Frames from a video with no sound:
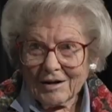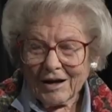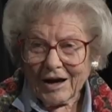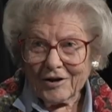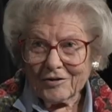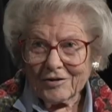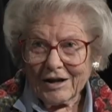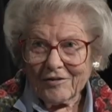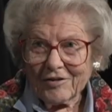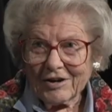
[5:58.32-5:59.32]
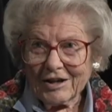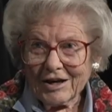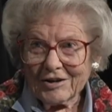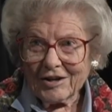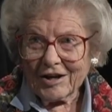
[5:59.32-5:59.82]
I don't have any
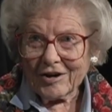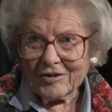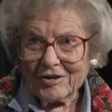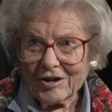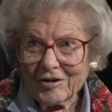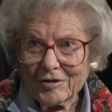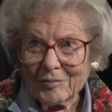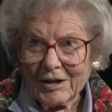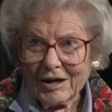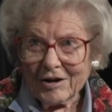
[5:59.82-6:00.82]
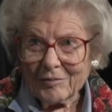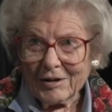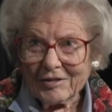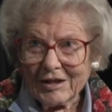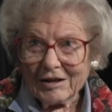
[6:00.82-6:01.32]
idea how to tell you how to
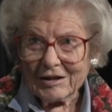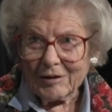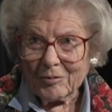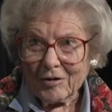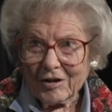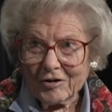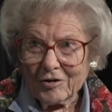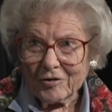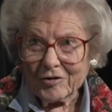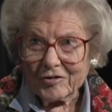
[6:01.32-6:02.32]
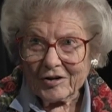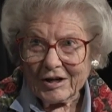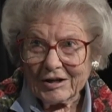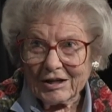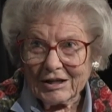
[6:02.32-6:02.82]
make that leap. All I know is that I
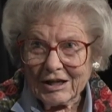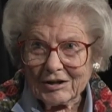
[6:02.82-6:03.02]
didn't get